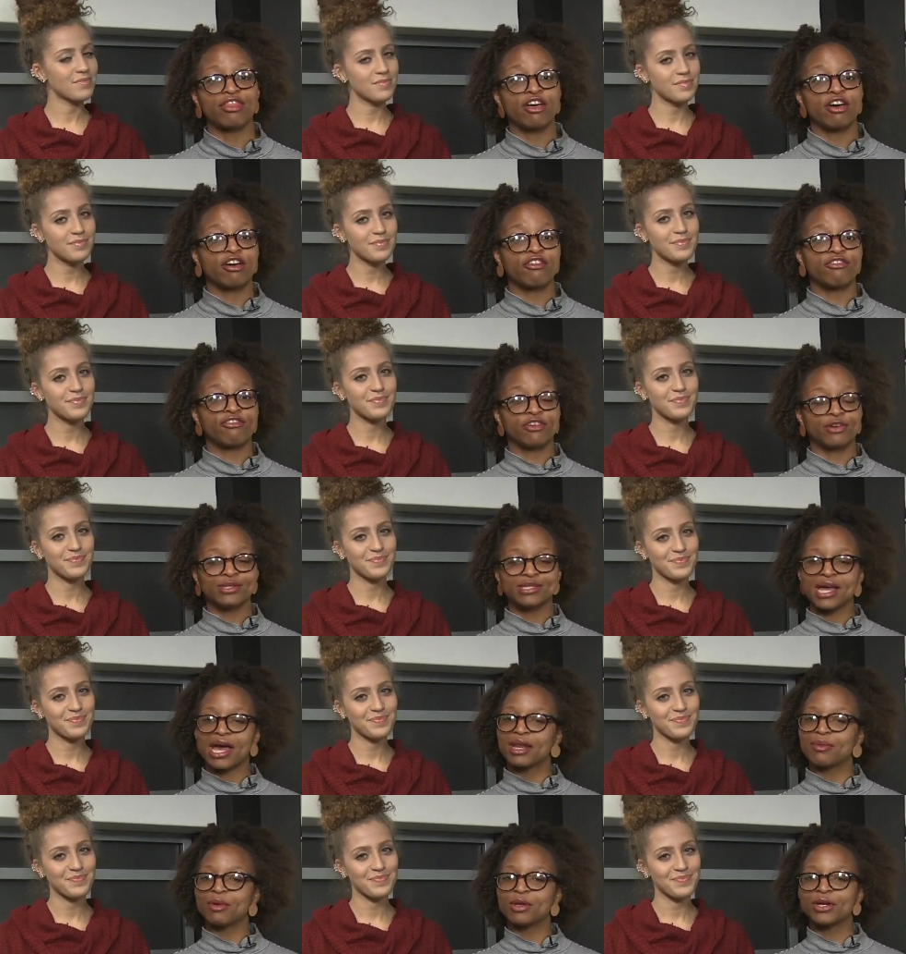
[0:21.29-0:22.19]
Speaker 1: mm -hmm. the first
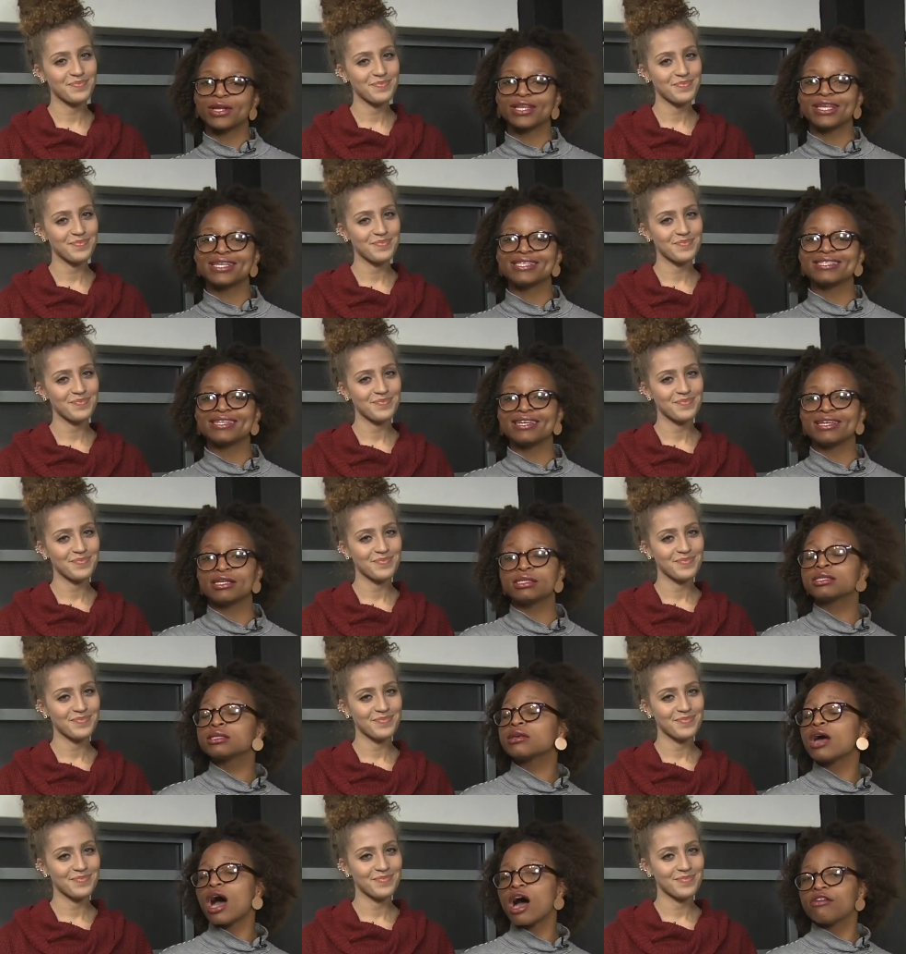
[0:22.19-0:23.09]
item on our list is
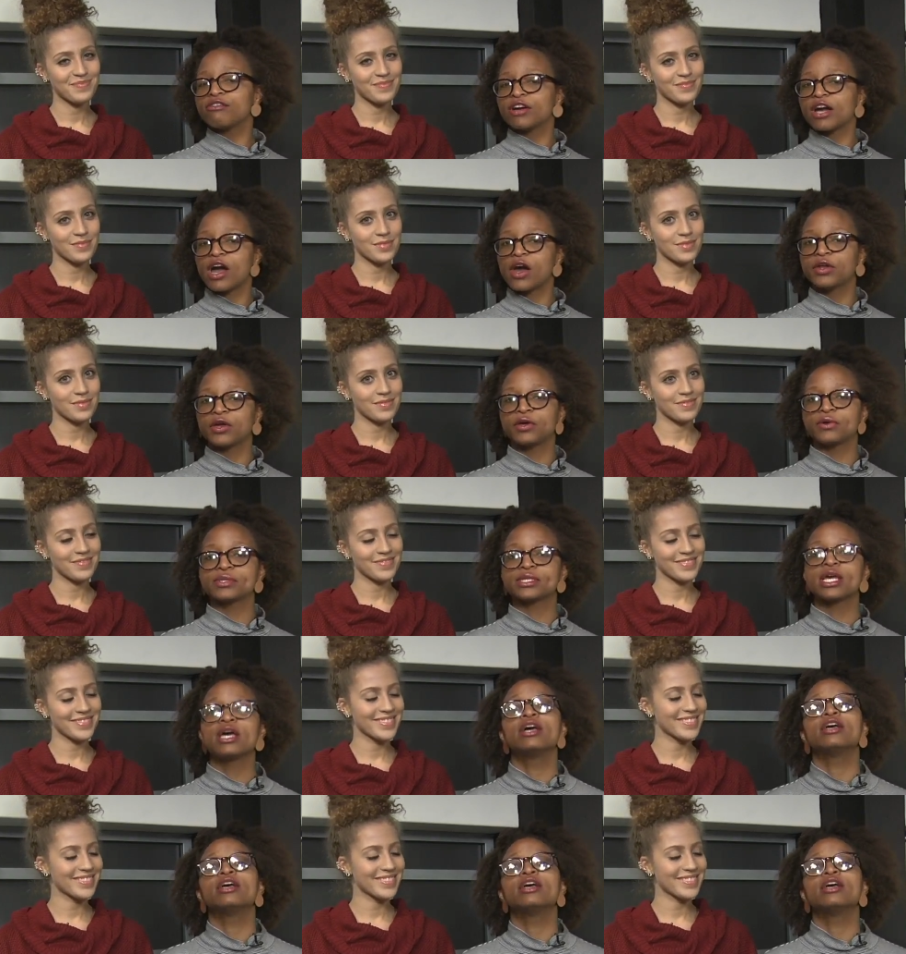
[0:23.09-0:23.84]
avocados.